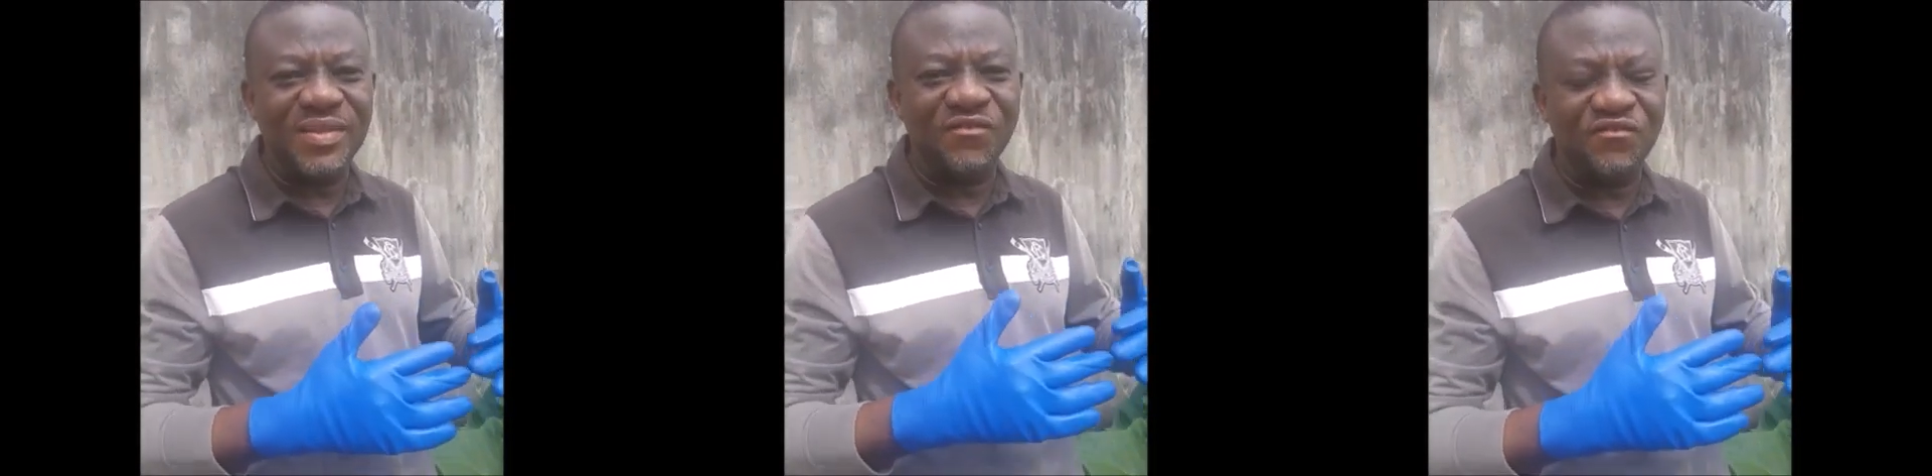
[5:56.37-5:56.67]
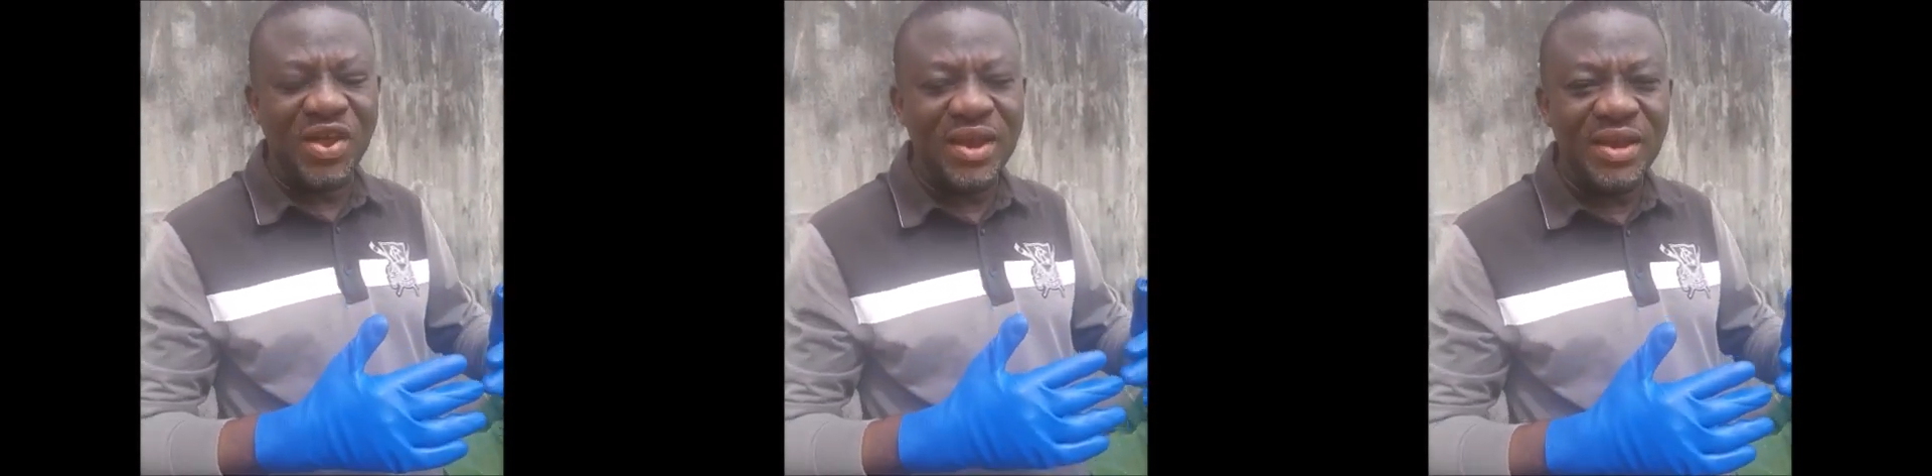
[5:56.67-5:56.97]
the
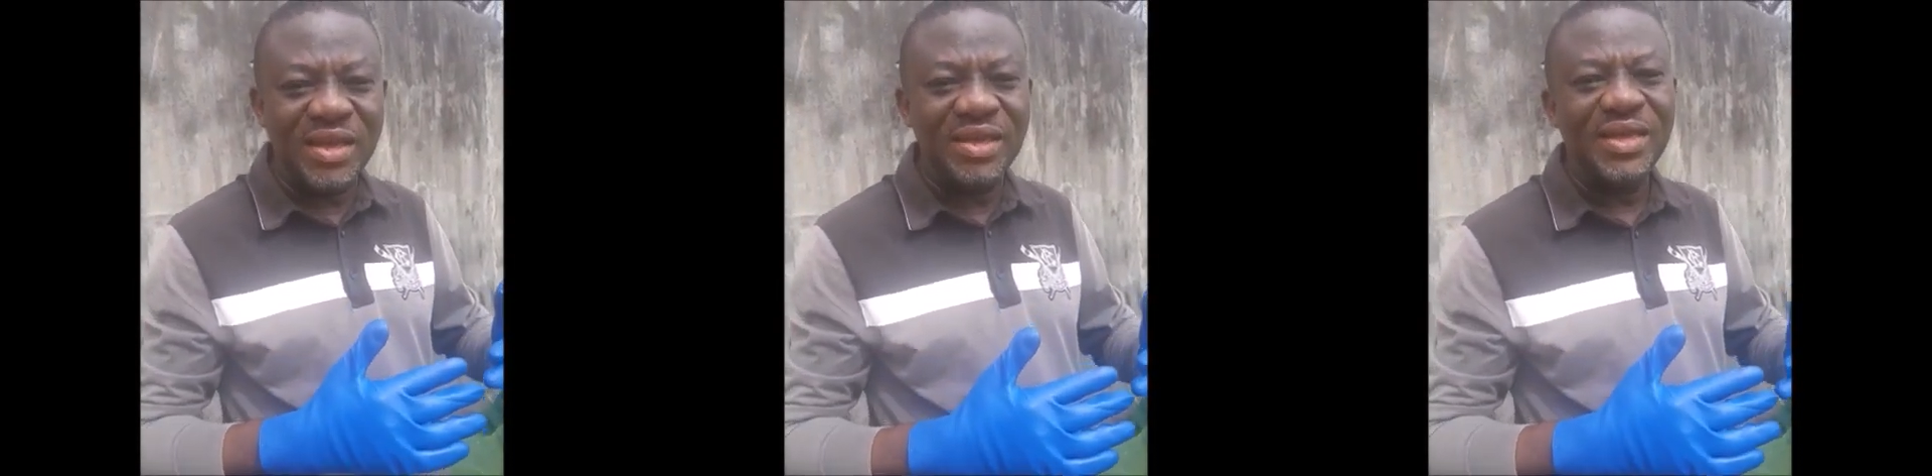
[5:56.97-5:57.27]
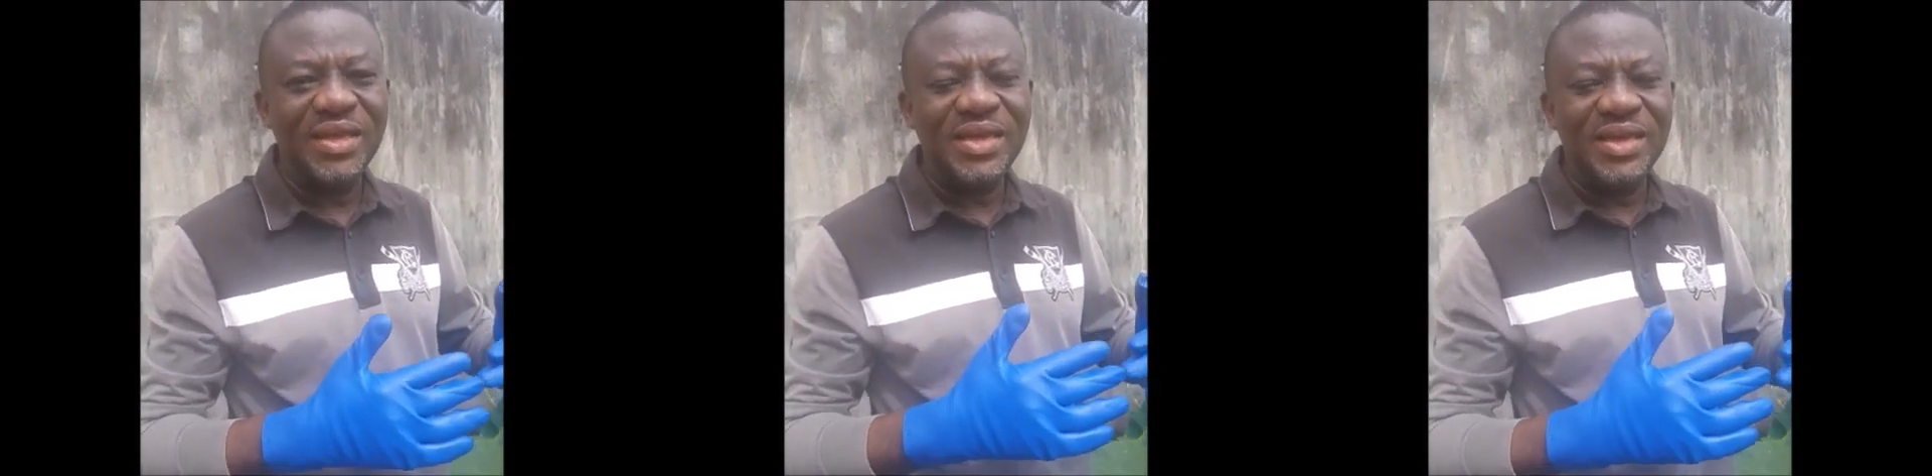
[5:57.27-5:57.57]
friendly
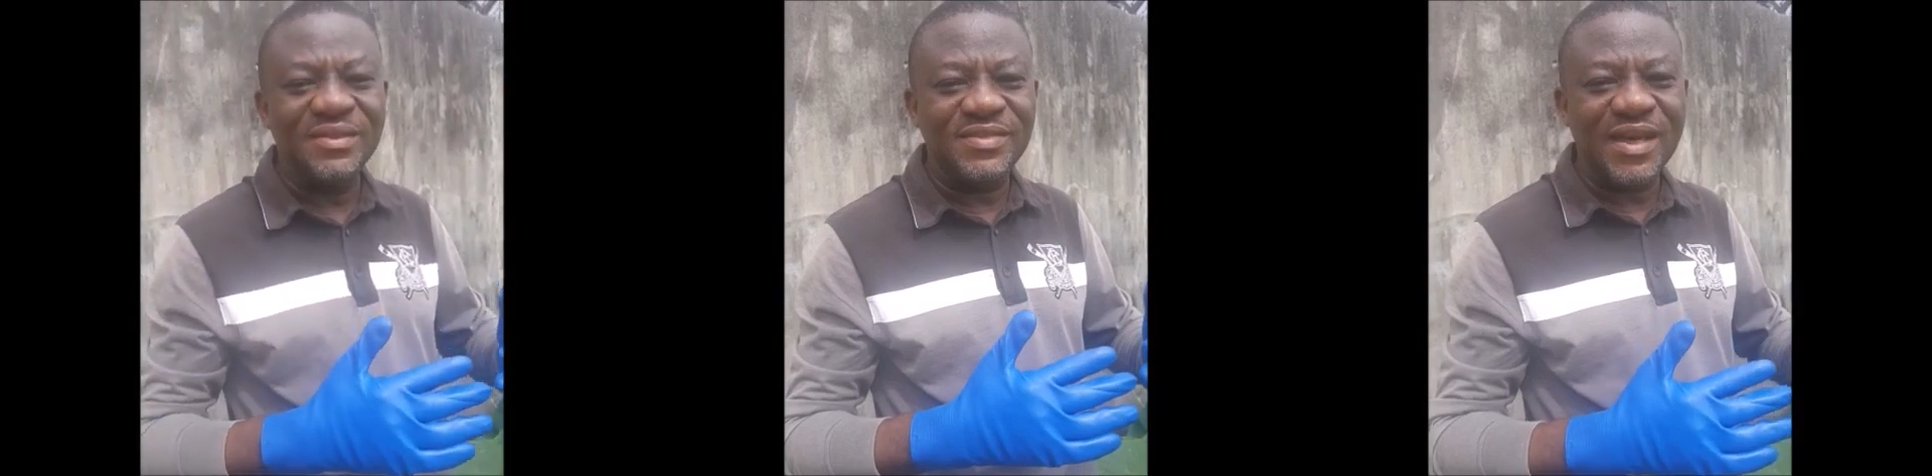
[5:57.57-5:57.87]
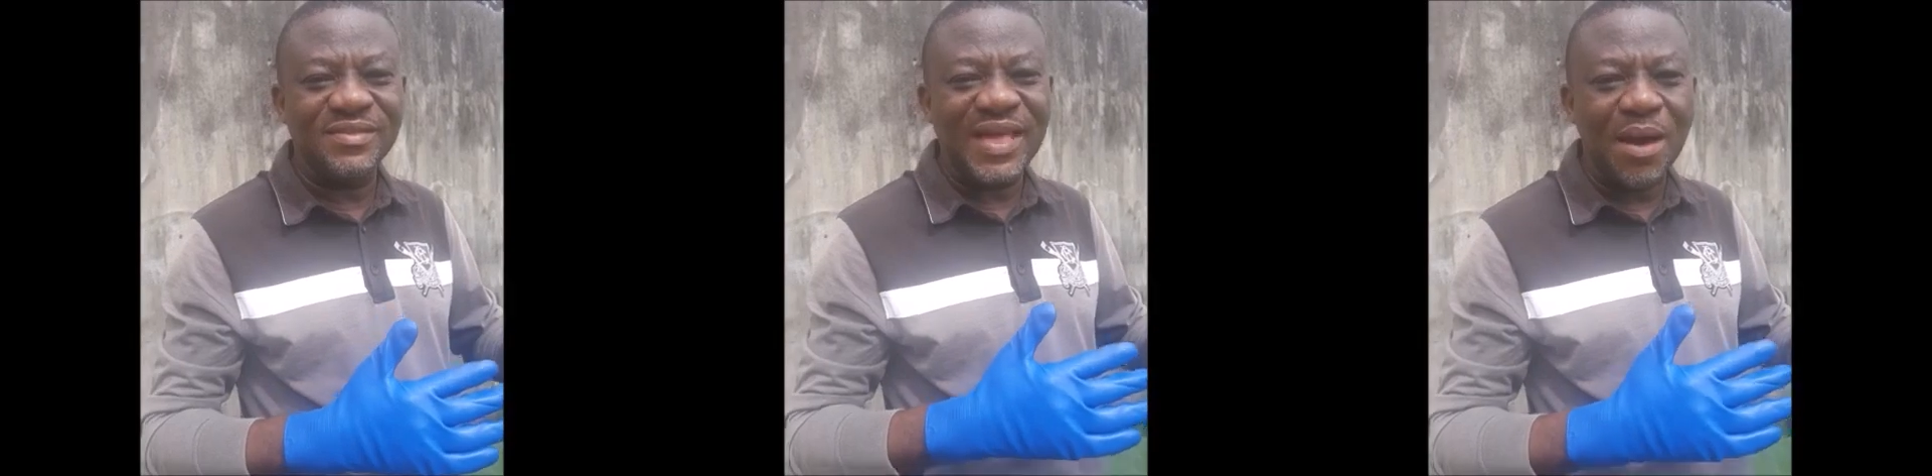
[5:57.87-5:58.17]

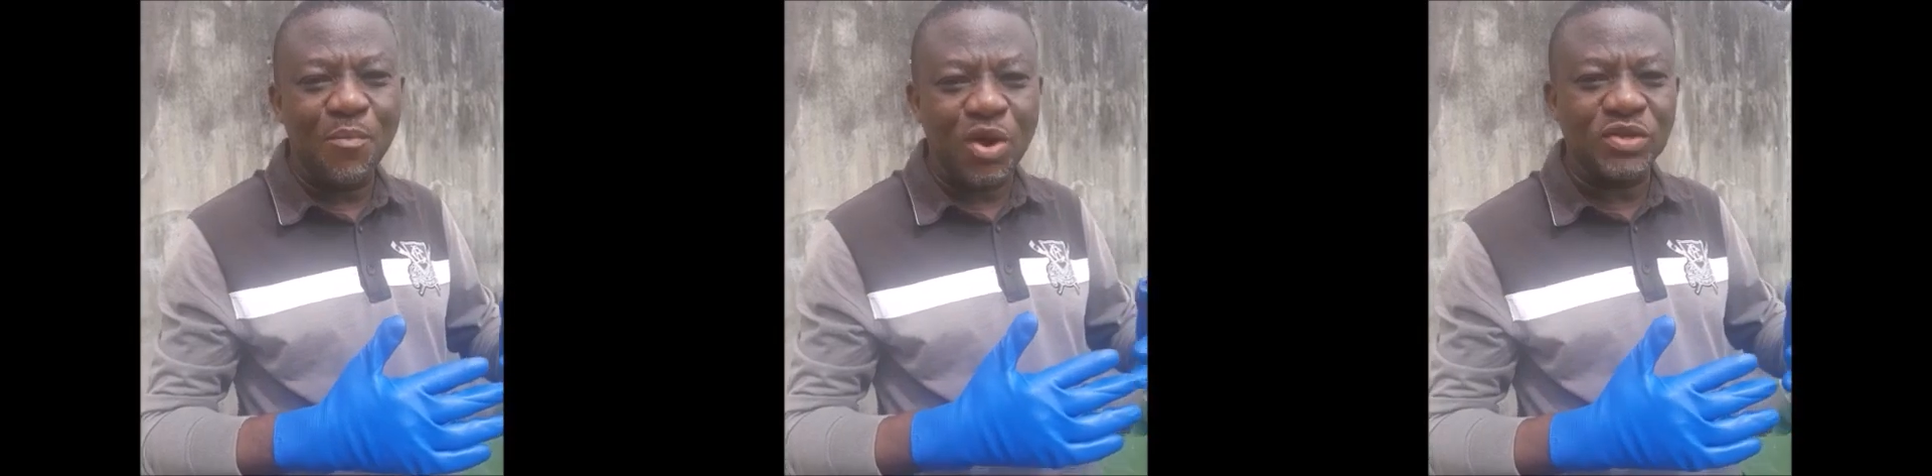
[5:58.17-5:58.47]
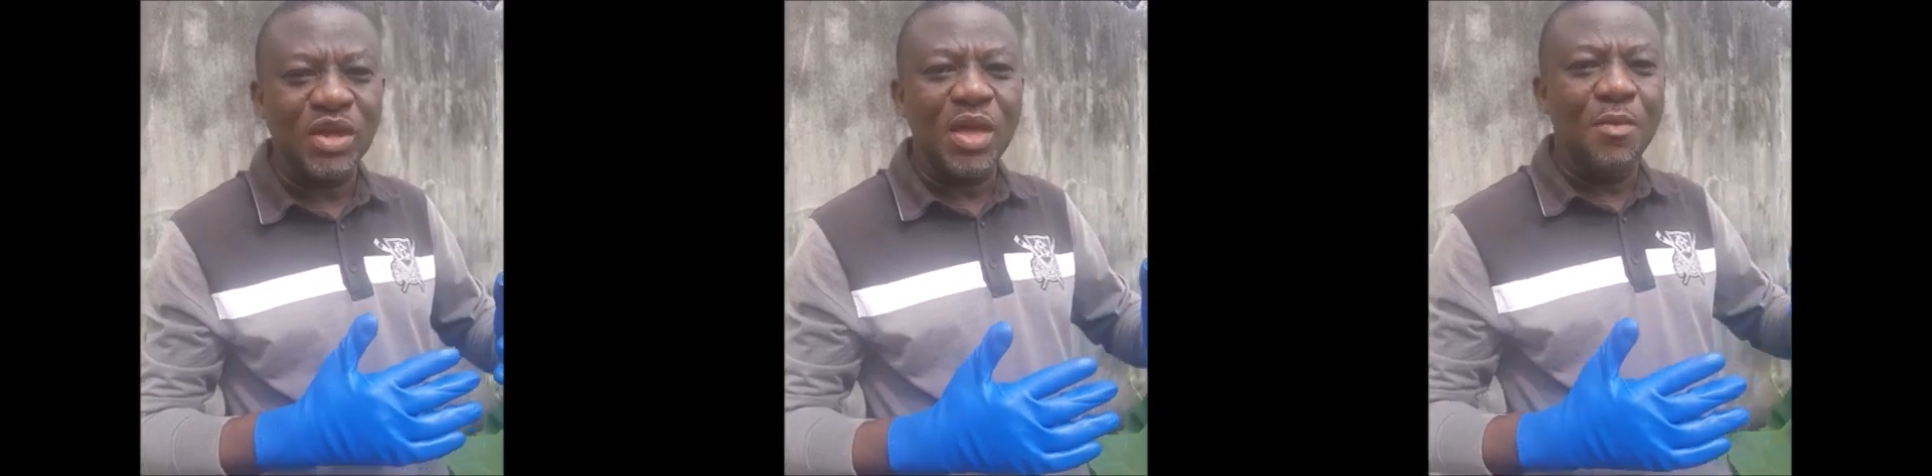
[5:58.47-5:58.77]
insect that much.